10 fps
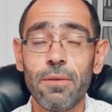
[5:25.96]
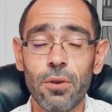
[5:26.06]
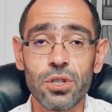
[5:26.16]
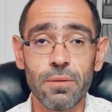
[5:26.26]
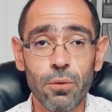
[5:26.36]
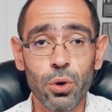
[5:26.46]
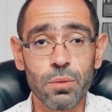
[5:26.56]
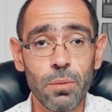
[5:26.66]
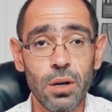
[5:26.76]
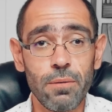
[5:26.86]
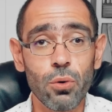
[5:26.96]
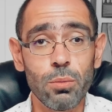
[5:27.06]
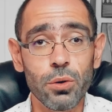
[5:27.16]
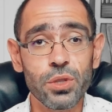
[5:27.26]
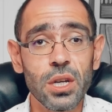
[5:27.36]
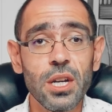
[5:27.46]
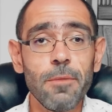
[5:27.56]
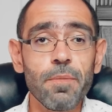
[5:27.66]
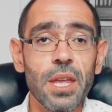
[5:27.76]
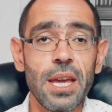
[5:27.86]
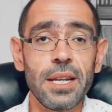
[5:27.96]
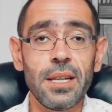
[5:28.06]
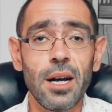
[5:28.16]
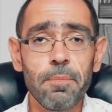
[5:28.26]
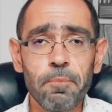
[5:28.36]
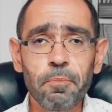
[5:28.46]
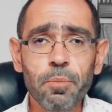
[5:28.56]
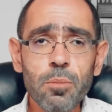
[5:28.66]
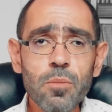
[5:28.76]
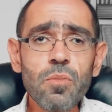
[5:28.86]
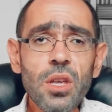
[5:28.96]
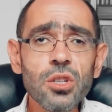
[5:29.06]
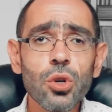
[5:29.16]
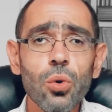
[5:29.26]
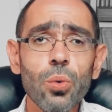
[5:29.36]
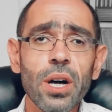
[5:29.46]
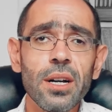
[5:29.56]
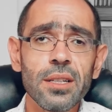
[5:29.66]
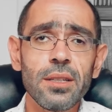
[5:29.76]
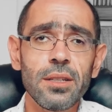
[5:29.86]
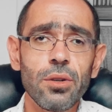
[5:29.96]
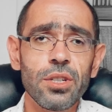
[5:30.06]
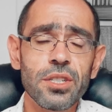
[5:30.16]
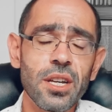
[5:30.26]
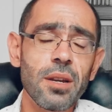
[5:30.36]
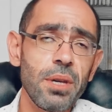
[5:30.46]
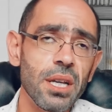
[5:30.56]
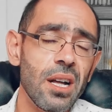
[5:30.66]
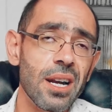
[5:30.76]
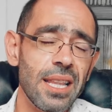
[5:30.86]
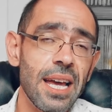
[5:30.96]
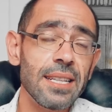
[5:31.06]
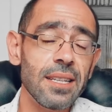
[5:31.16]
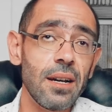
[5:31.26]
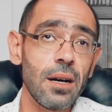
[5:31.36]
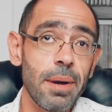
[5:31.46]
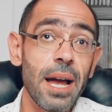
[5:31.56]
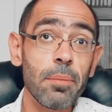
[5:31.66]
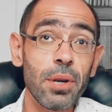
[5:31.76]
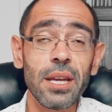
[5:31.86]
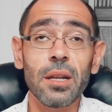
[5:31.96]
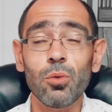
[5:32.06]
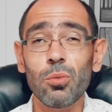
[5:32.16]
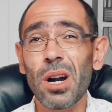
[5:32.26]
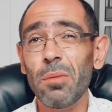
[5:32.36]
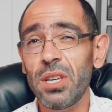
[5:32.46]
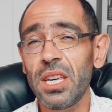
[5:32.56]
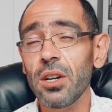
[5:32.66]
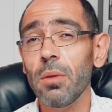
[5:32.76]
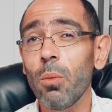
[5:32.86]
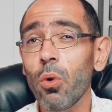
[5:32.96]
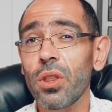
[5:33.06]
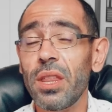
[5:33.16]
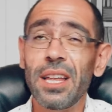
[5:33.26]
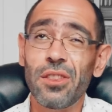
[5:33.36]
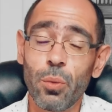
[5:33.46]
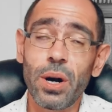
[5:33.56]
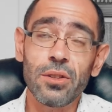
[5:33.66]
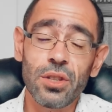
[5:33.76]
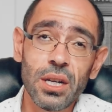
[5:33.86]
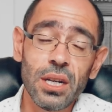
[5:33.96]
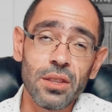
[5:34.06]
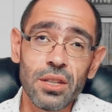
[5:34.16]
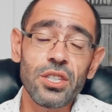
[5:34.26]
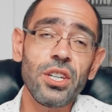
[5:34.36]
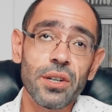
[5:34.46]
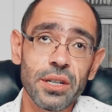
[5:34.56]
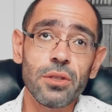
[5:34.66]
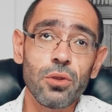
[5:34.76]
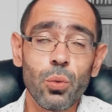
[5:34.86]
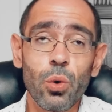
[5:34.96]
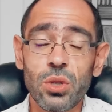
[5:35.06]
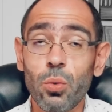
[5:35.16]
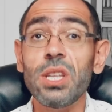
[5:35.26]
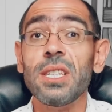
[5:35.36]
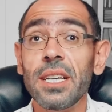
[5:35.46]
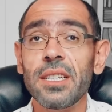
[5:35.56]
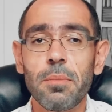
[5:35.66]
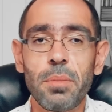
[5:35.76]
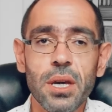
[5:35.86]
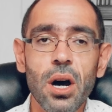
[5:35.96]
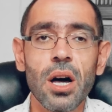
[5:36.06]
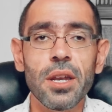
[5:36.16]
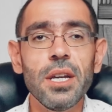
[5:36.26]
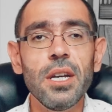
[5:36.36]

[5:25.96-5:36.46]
first and foremost. And so, there's going to be a lot of that happening, and we'll probably hear more of that throughout this year and into 2026 and beyond.